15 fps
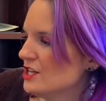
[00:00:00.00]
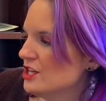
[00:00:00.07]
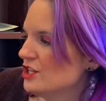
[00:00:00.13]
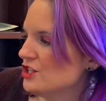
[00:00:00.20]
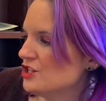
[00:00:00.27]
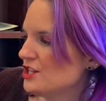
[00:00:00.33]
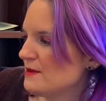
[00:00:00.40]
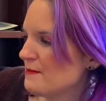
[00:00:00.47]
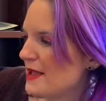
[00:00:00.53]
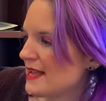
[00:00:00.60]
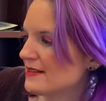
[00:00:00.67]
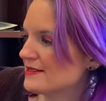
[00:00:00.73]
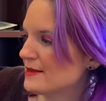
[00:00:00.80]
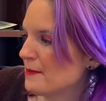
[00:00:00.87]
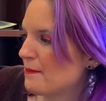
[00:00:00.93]
She
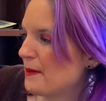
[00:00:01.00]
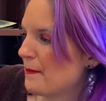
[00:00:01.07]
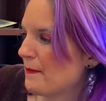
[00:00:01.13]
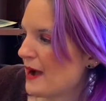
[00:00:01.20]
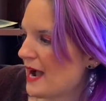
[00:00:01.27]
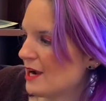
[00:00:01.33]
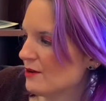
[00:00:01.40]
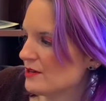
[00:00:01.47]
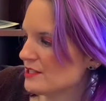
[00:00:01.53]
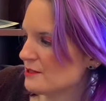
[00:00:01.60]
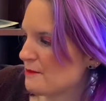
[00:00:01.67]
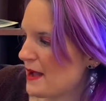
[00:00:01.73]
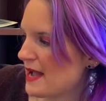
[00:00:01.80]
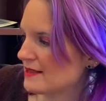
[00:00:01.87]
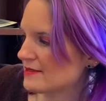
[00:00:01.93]
makes a papyrus
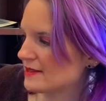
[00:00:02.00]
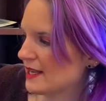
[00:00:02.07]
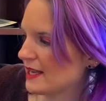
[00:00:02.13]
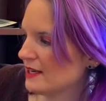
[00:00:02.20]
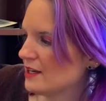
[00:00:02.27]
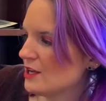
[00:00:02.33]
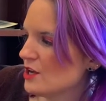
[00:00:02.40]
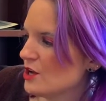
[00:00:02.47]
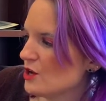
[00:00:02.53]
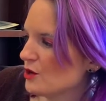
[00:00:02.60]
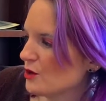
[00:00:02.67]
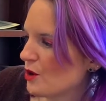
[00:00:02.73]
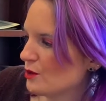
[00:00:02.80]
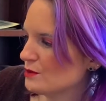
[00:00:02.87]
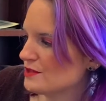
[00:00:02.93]
basket,
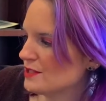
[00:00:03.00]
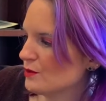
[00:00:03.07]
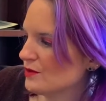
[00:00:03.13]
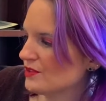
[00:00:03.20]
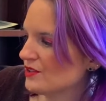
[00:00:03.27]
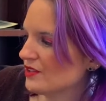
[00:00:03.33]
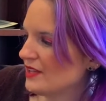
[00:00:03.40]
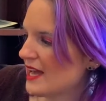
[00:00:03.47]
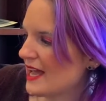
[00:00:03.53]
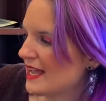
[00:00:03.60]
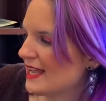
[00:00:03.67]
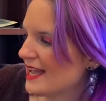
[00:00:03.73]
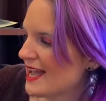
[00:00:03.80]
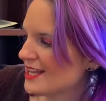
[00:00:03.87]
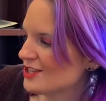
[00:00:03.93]
coats it with
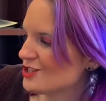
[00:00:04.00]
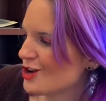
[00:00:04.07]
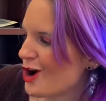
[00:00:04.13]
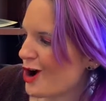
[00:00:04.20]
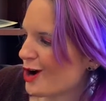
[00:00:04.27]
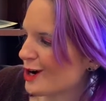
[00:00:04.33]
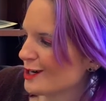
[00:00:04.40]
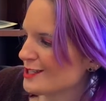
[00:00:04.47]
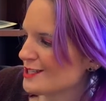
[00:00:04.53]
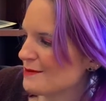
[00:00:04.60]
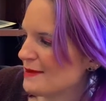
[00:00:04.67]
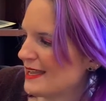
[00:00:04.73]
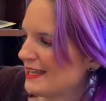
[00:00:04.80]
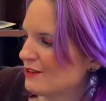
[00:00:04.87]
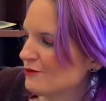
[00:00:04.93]
clay and tar to
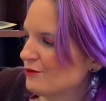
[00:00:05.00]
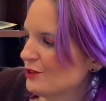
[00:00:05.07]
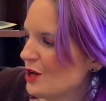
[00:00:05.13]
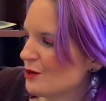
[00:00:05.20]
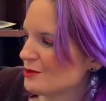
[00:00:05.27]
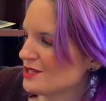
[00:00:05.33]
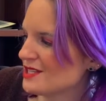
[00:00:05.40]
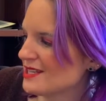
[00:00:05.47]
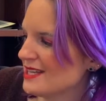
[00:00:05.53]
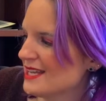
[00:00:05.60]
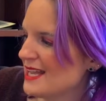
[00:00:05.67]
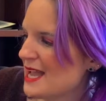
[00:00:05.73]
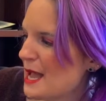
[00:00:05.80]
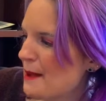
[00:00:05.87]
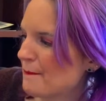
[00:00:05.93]
make it float,
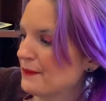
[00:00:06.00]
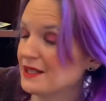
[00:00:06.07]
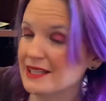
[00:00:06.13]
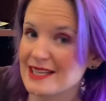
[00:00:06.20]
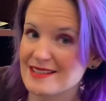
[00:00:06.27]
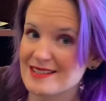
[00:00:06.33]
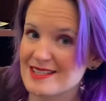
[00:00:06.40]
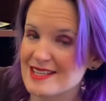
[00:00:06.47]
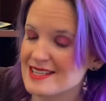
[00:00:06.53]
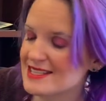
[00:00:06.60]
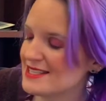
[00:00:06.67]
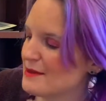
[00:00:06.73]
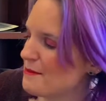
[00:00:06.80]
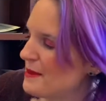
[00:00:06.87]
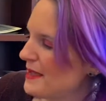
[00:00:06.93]
and places
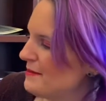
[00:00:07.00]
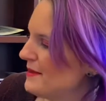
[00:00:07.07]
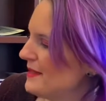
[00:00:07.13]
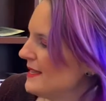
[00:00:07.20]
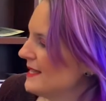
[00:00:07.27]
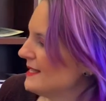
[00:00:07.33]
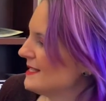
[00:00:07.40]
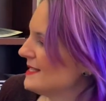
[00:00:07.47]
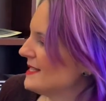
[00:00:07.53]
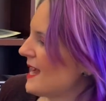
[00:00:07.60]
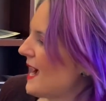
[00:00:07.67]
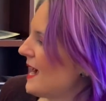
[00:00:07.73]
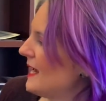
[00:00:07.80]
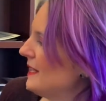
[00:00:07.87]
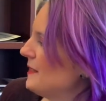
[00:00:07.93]
the baby
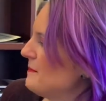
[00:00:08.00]
inside.